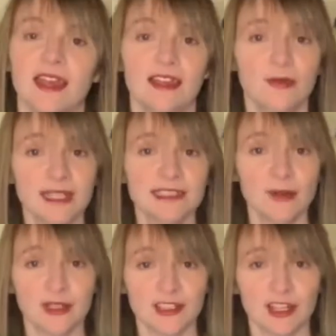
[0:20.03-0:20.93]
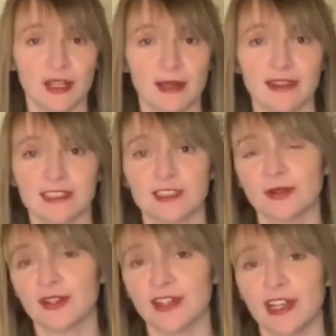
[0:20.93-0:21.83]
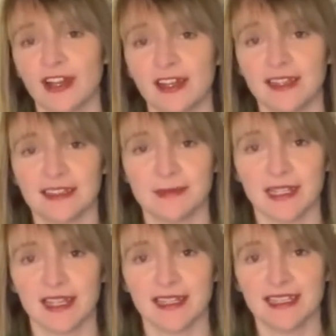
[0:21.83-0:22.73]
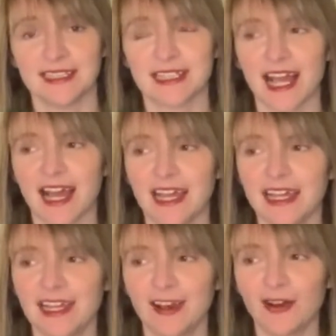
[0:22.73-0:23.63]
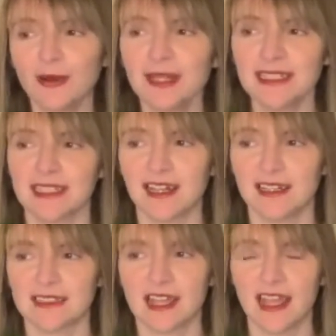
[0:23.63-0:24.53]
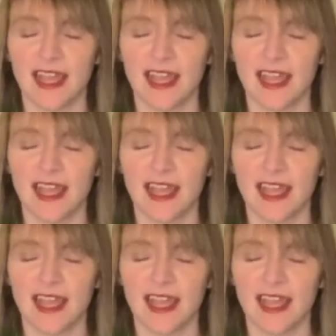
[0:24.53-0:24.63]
The reason I want to talk about this so early on is because I always got